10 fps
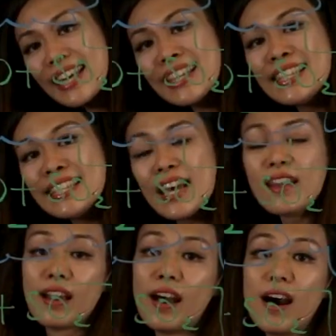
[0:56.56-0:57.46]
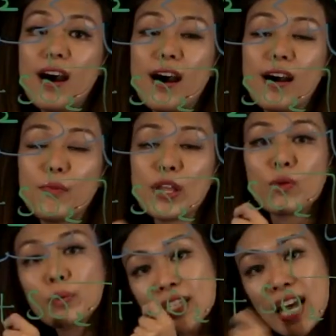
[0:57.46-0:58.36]
insert, when
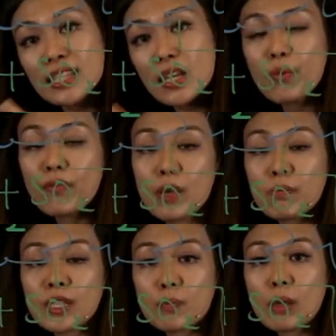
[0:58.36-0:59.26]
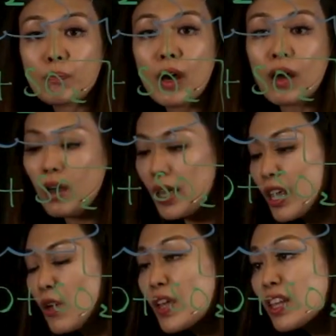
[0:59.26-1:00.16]
you test it with litmus paper,
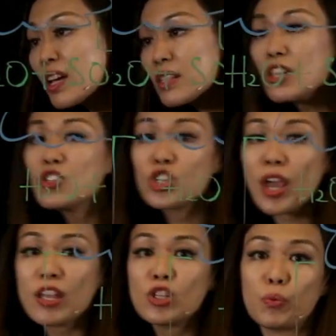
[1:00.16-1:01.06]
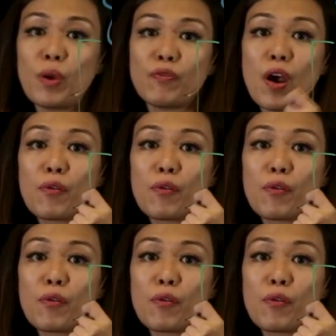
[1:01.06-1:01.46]
if it doesn't change with